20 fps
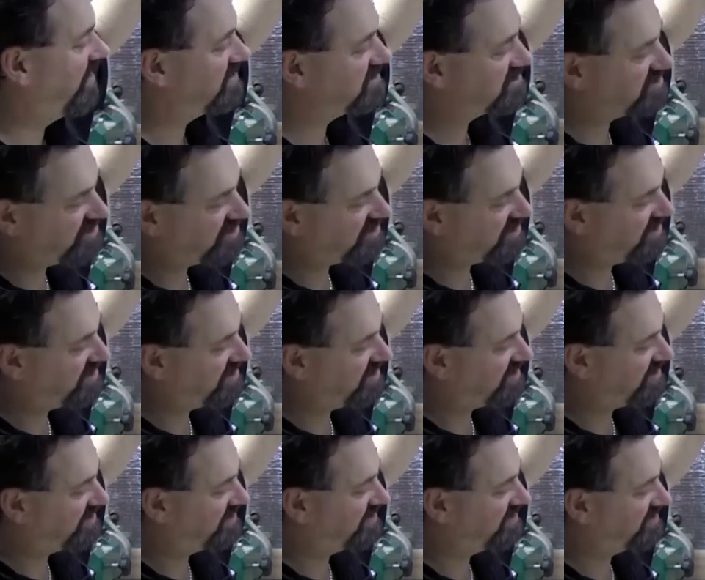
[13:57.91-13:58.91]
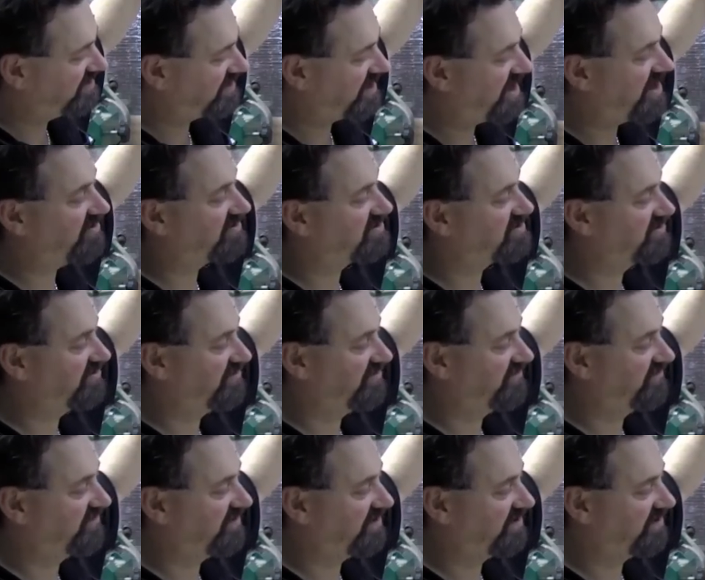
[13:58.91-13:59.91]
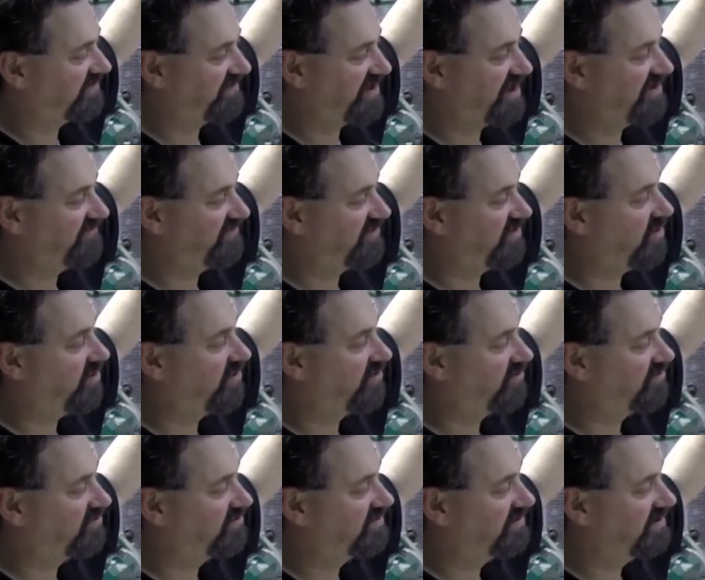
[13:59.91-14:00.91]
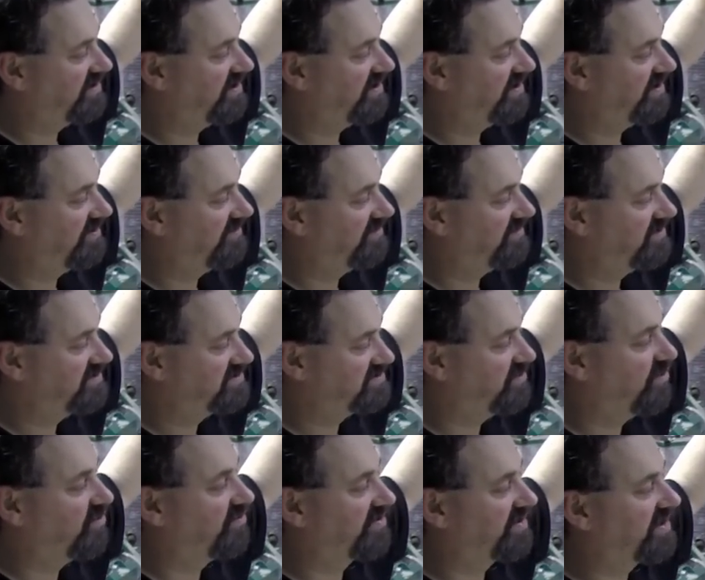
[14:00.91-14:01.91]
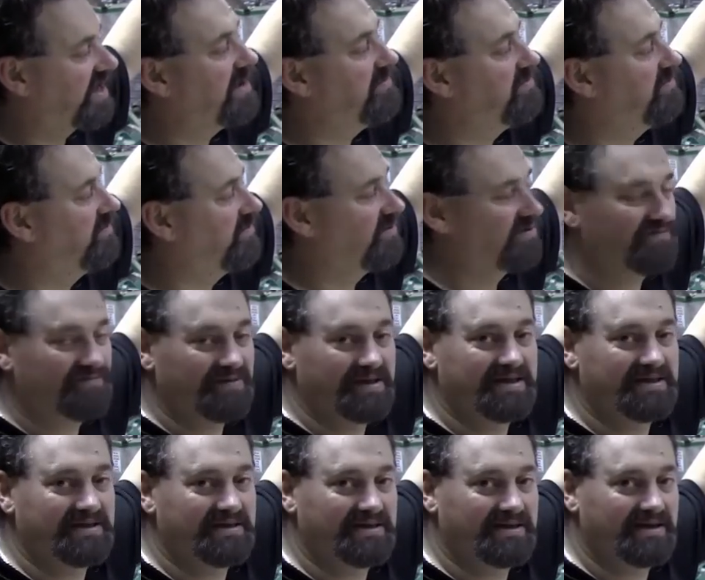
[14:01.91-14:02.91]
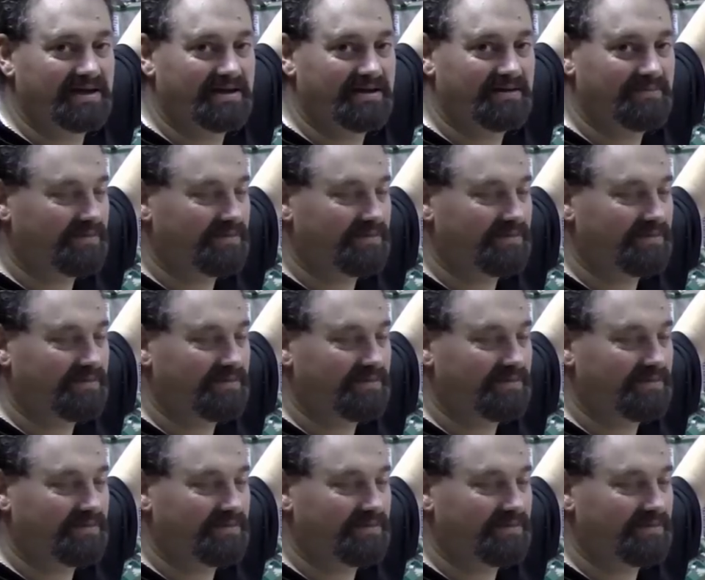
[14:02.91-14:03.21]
Certainly the character of camphor laurel is more than capable of being a